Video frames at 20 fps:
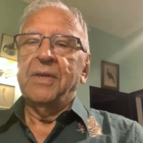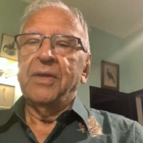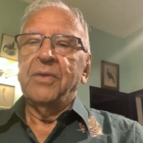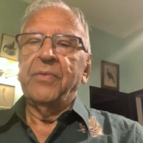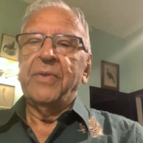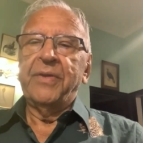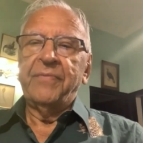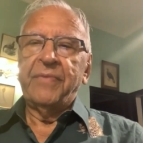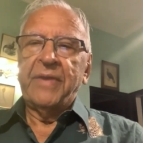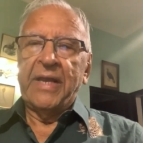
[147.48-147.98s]

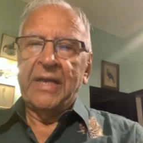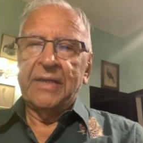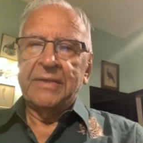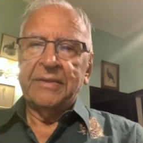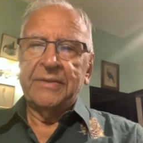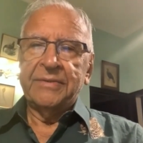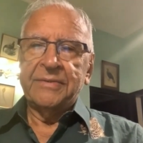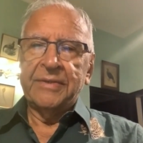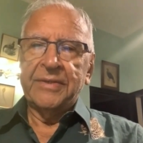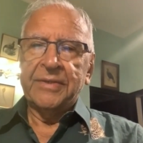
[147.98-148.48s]
when we
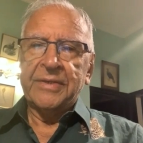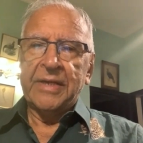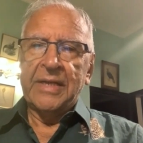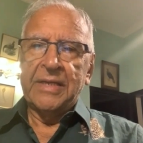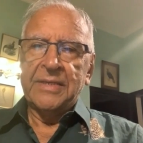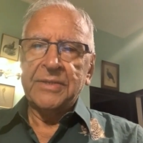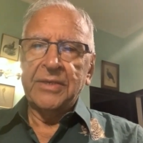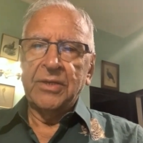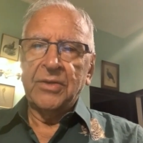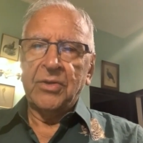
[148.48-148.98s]
had this
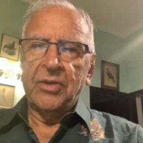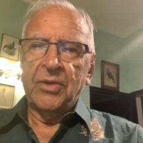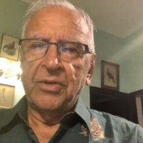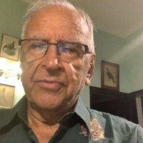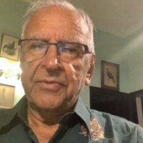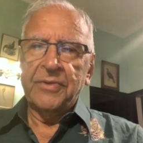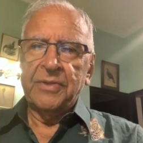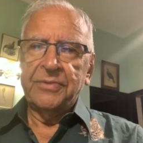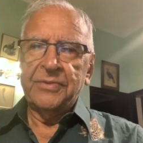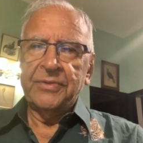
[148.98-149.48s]
international
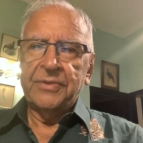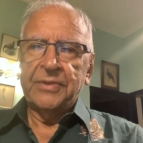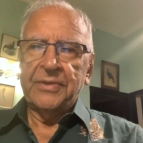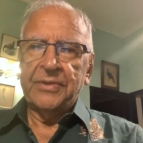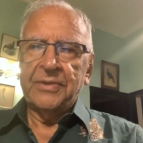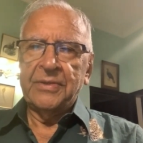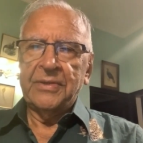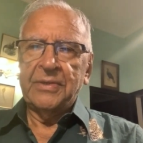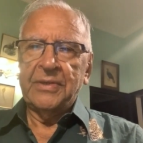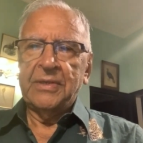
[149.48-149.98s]
conference
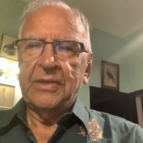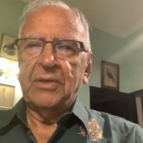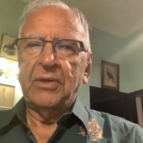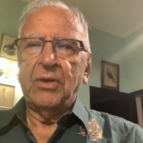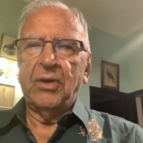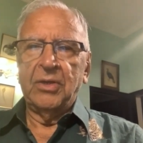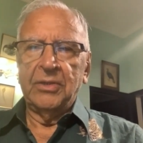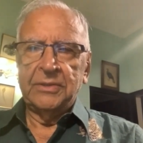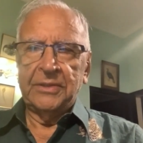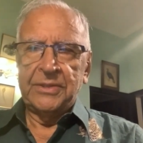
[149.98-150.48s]
uh,
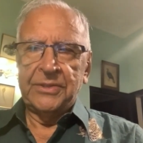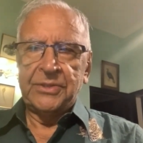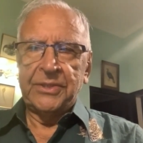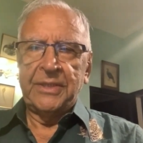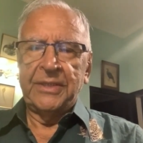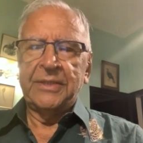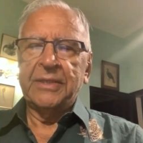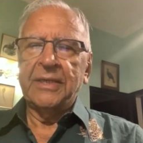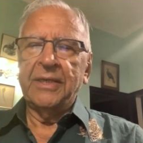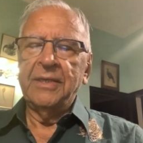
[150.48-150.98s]
on the
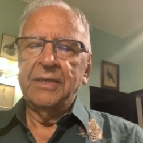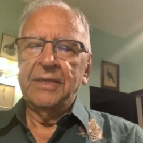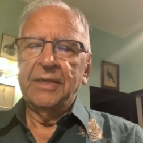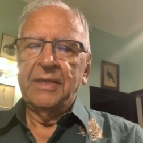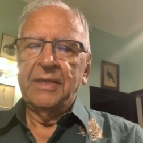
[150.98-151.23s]
cheetah